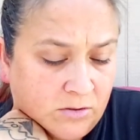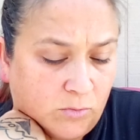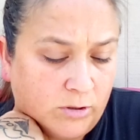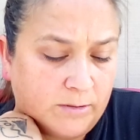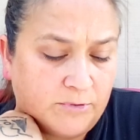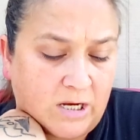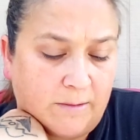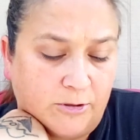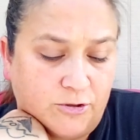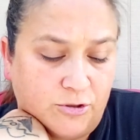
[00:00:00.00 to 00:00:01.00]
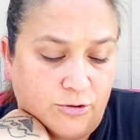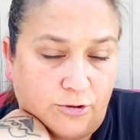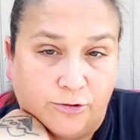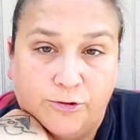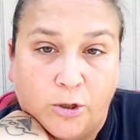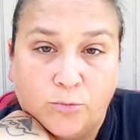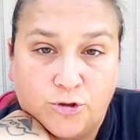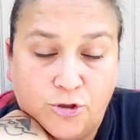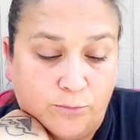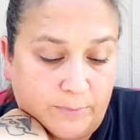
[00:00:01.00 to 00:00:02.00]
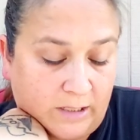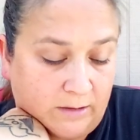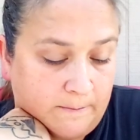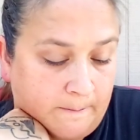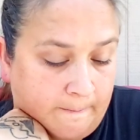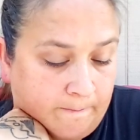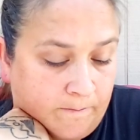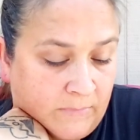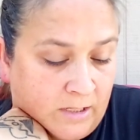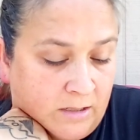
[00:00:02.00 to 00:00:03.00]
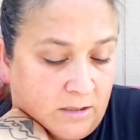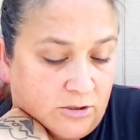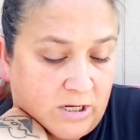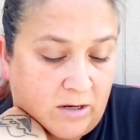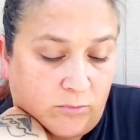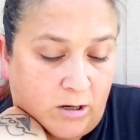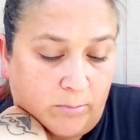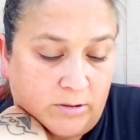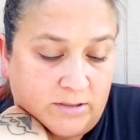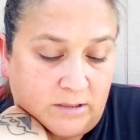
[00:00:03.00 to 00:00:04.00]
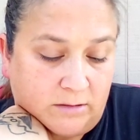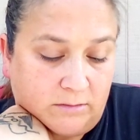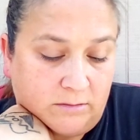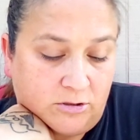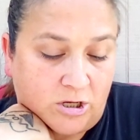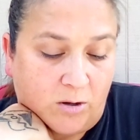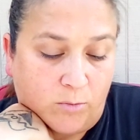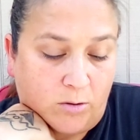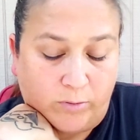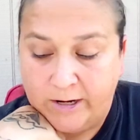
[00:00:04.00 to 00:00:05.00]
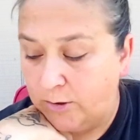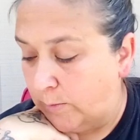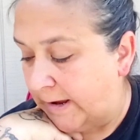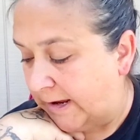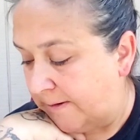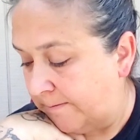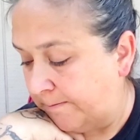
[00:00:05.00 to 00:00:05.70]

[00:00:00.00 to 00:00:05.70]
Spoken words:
William Chapman Jr., don't shoot me. Chad Robinson, shot while running away.